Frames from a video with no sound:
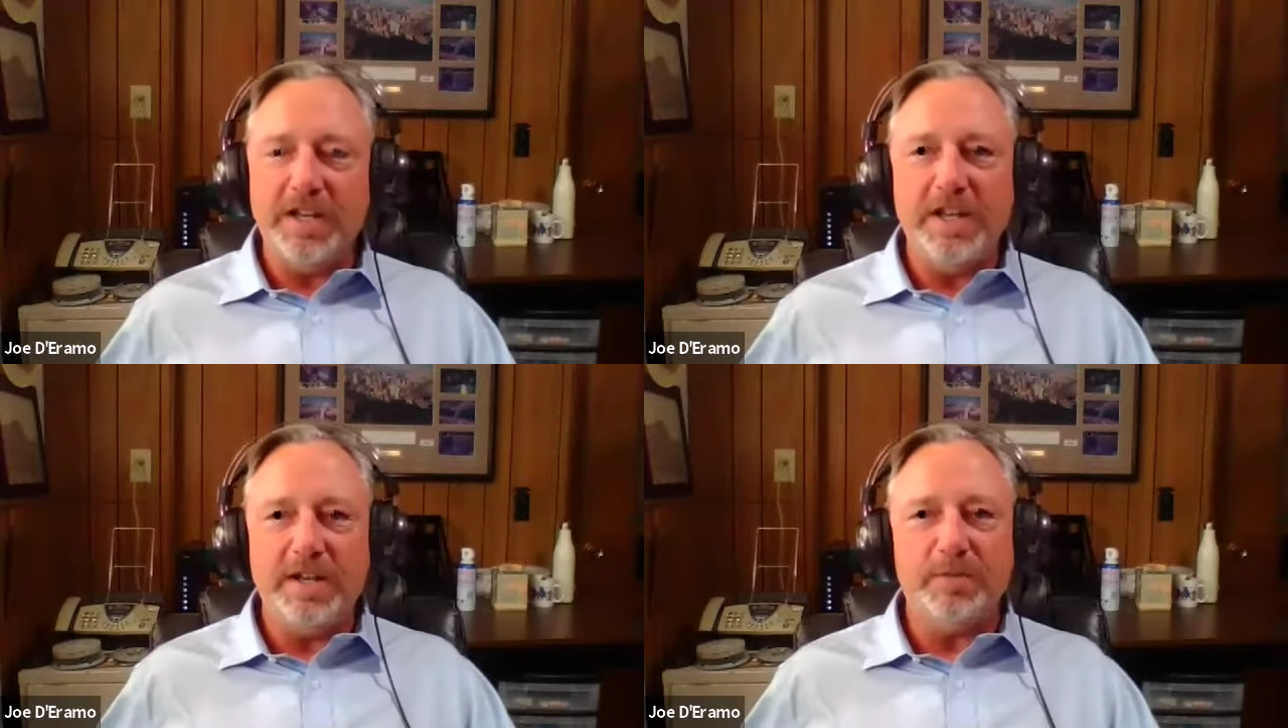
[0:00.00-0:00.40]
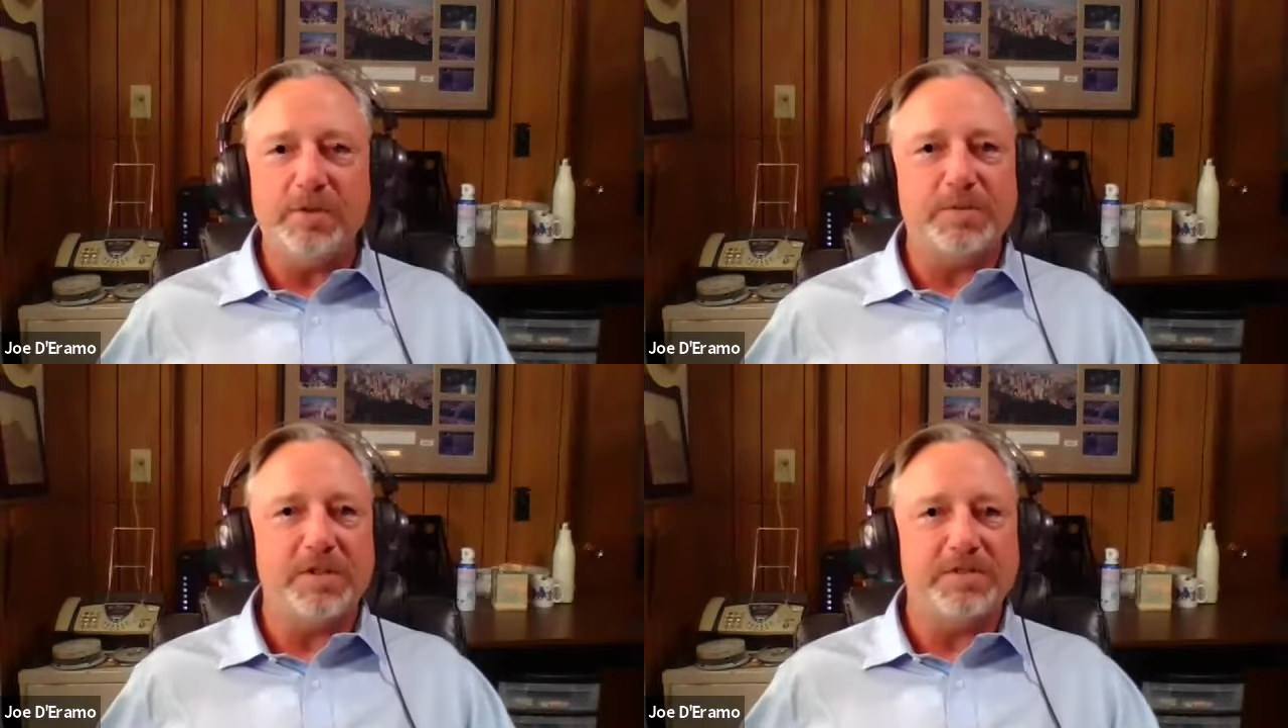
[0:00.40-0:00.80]
Needham
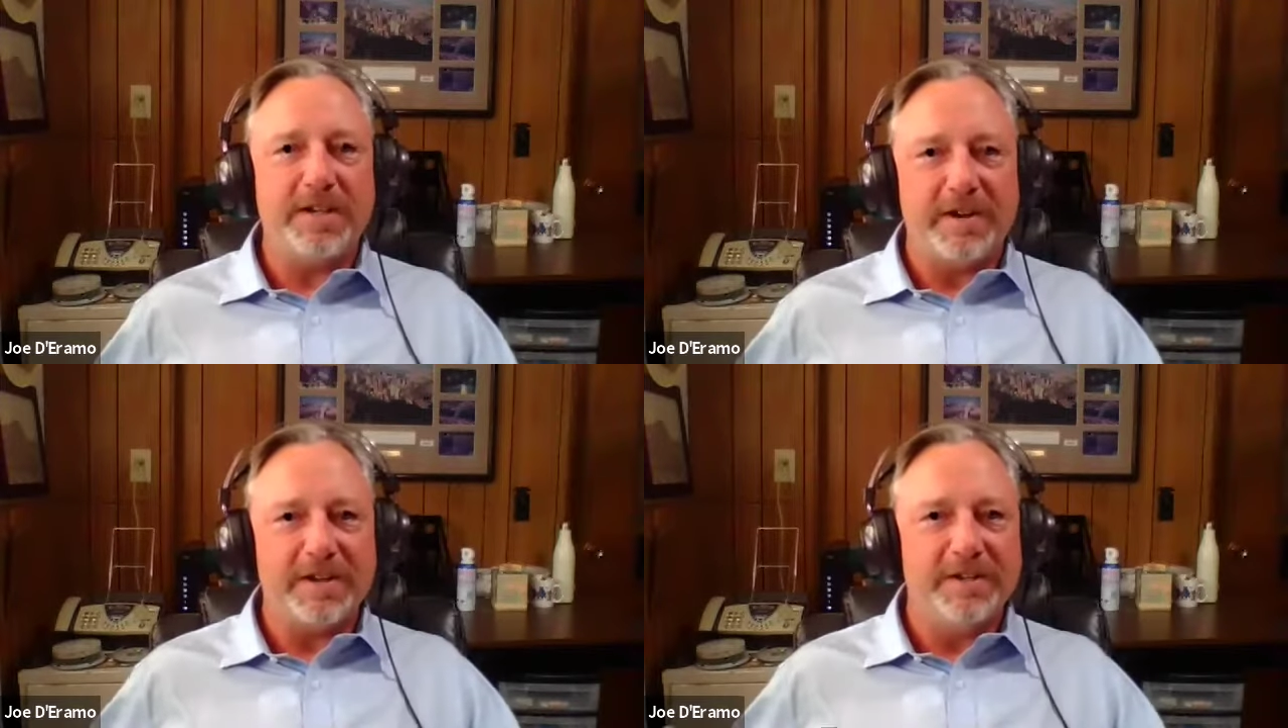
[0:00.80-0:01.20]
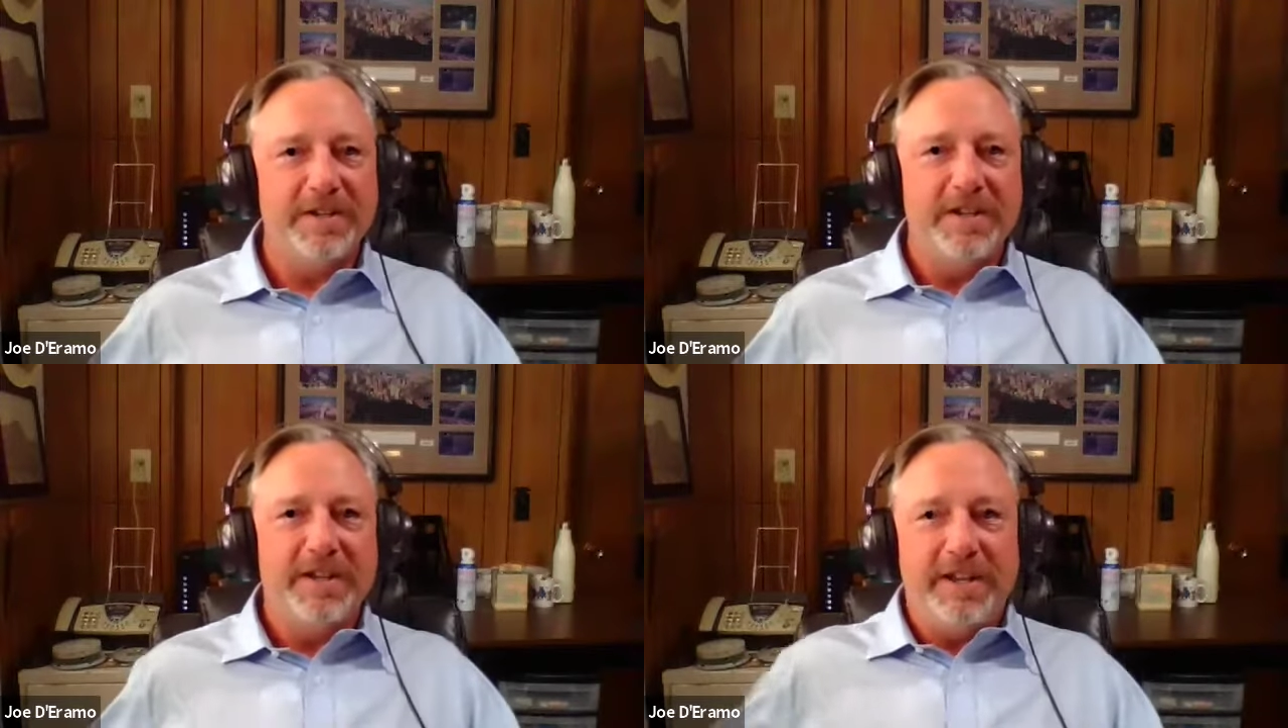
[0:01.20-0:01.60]
group. So Tara,
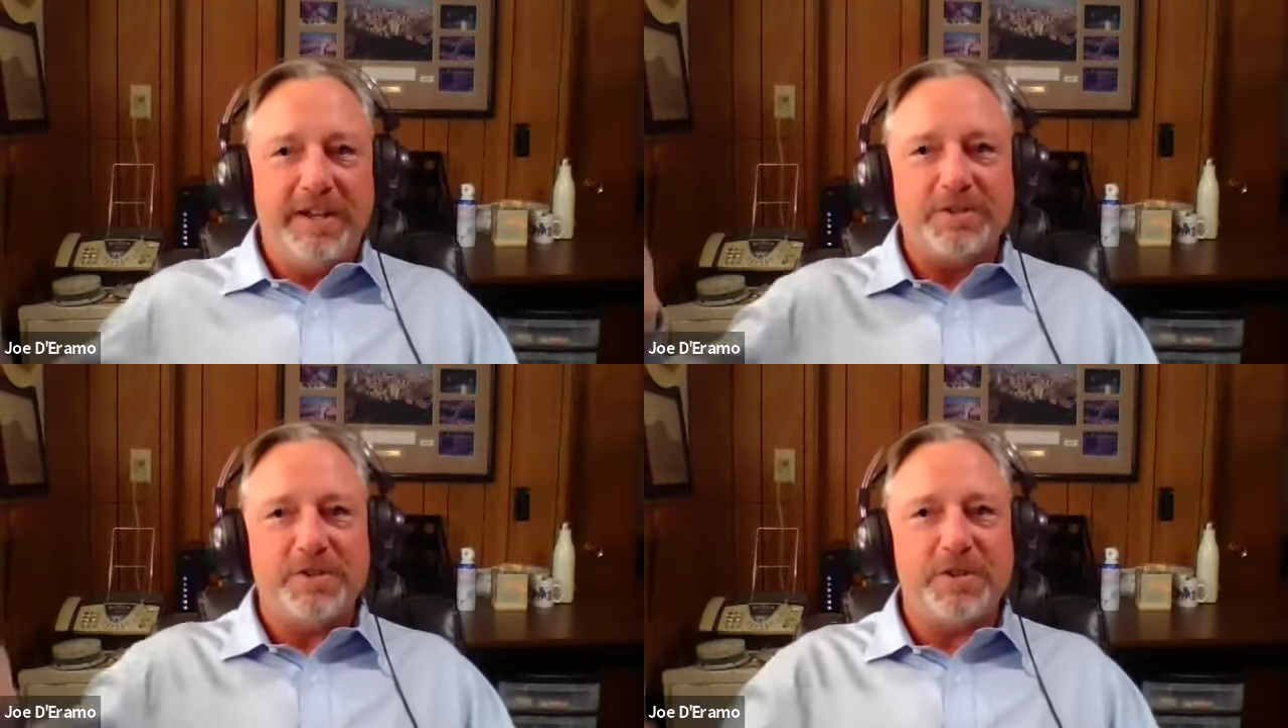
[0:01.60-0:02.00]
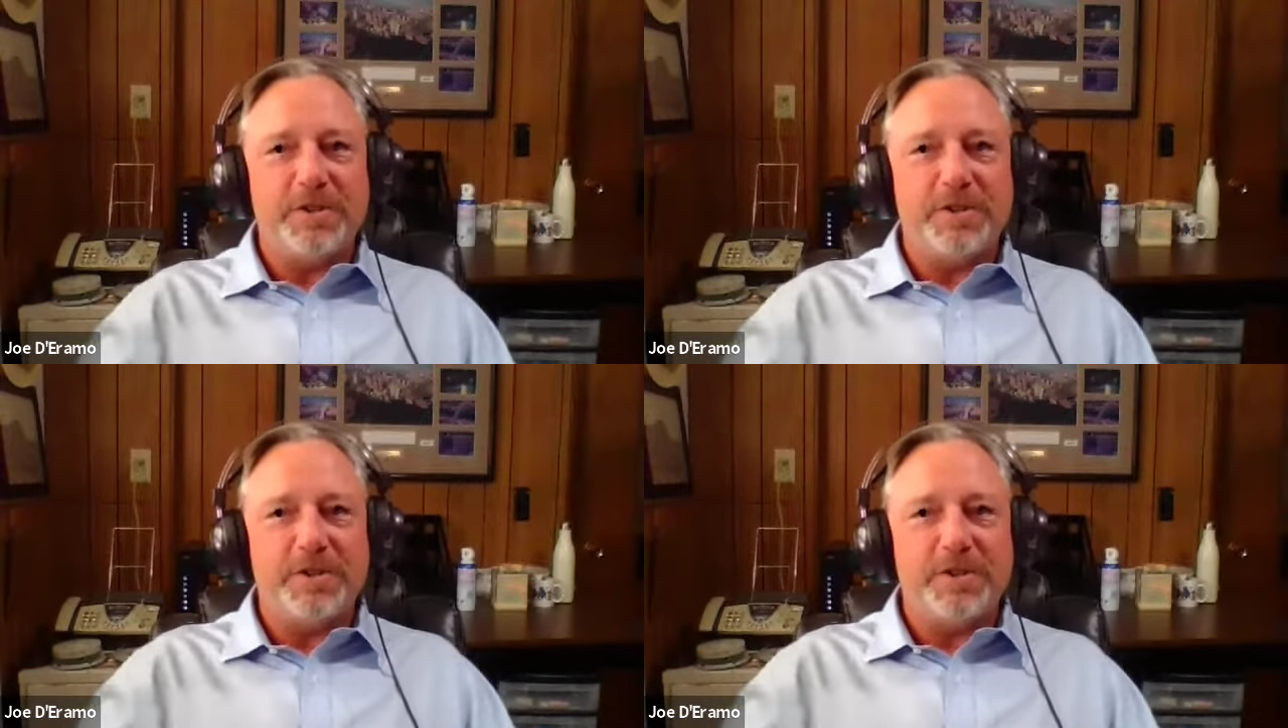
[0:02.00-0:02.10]
here's